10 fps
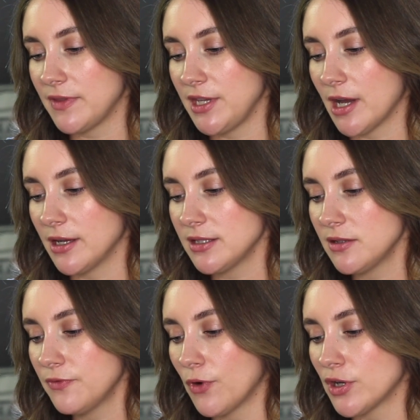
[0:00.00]
The youngest
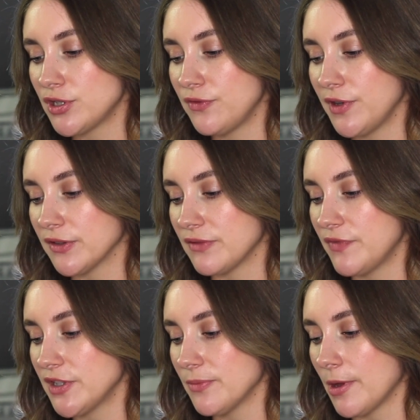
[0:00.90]
of four, she feels
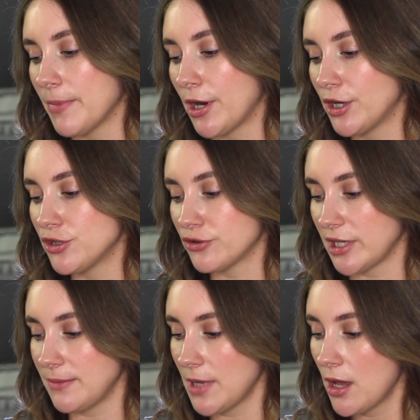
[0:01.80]
invisible, but her
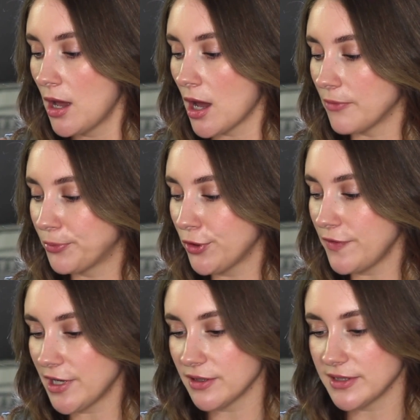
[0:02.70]
dream of
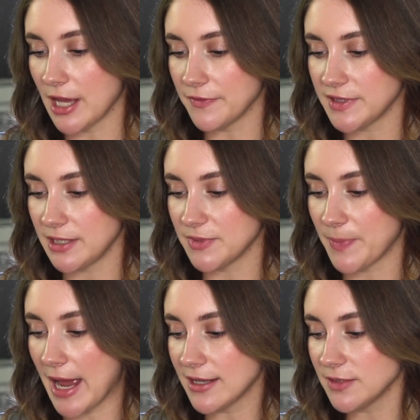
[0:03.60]
proving herself seems
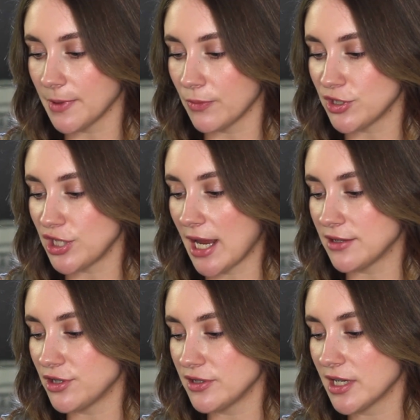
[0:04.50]
possible when she
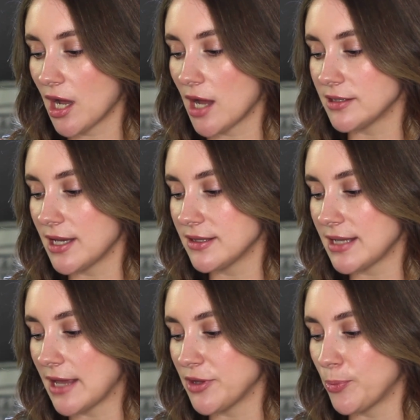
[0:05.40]
enters a contest
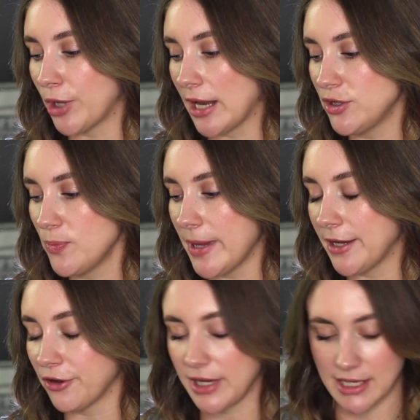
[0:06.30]
at the brand new
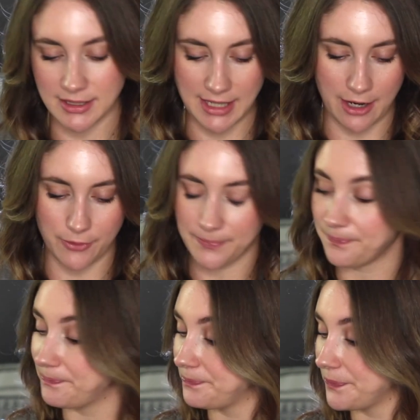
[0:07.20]
bakery in town.
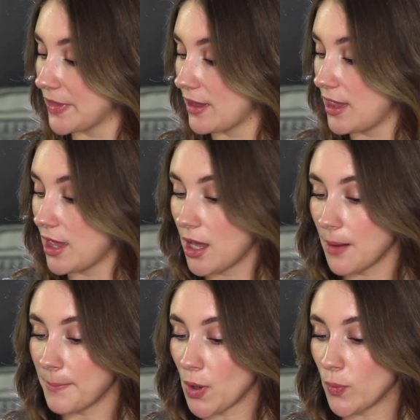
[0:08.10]

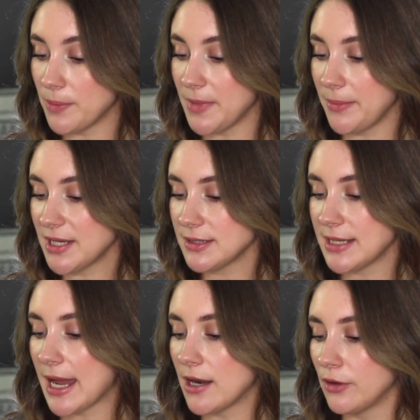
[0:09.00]
But when Mimi's
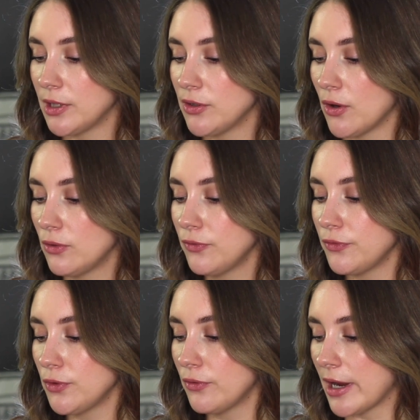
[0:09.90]
dad, a renowned
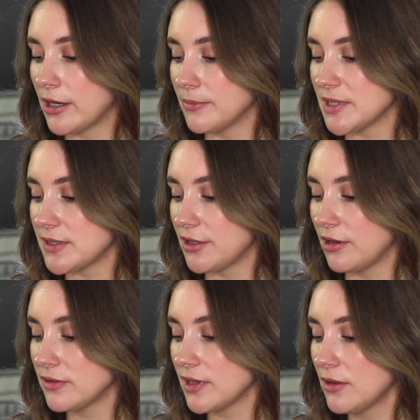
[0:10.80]
food writer,
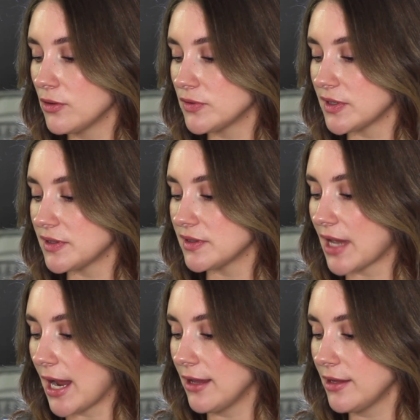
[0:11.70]
mysteriously loses his
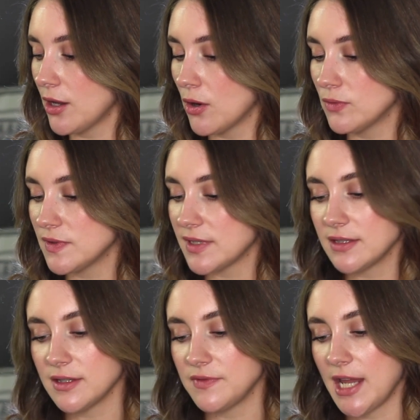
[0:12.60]
highly honed
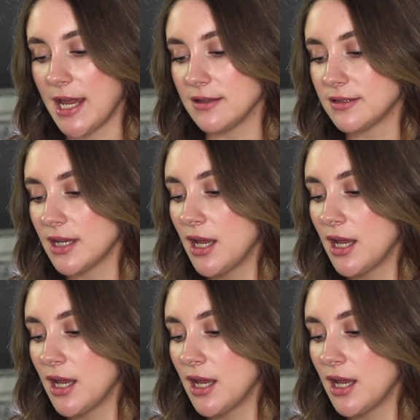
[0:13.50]
sense of taste,